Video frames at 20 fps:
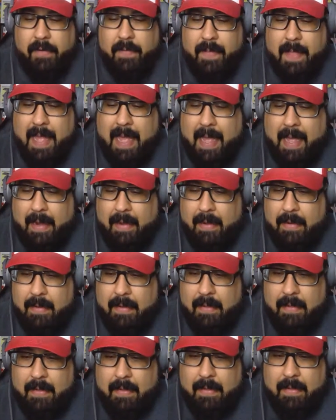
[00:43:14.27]
in that.
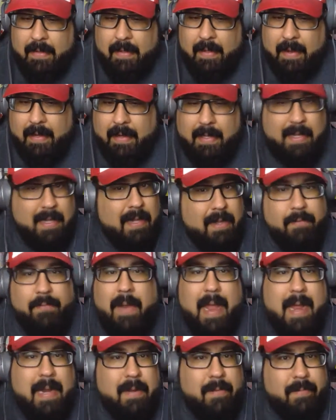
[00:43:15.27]
And he
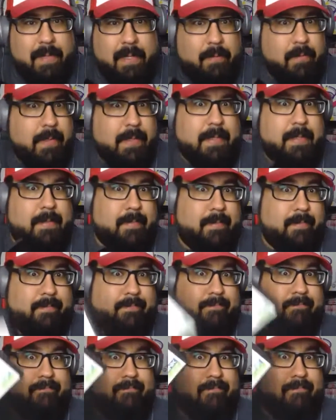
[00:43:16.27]
randomly was
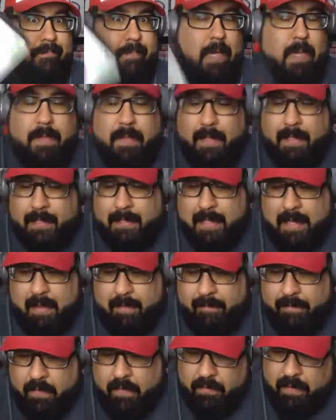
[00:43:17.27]
in this
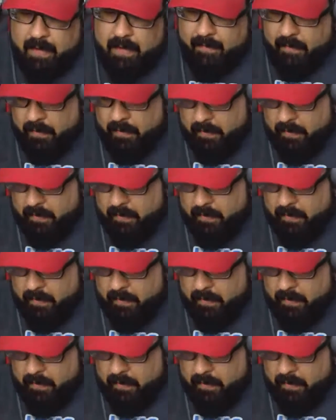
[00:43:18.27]
game for whatever